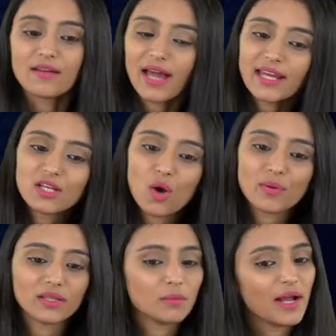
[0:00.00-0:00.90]
Right now,
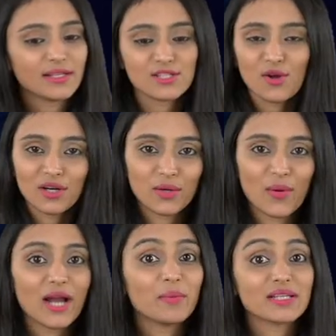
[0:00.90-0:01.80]
Pratima, it is not
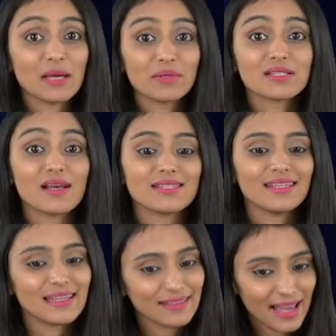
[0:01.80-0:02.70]
required because I'm
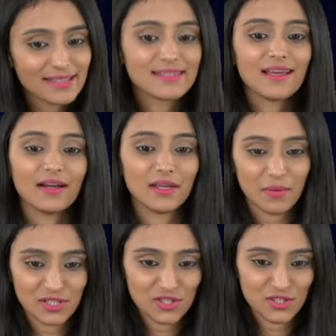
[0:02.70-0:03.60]
discussing the N C E R T
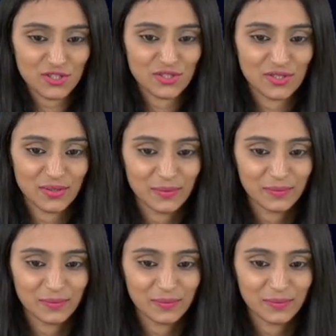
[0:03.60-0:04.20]
questions.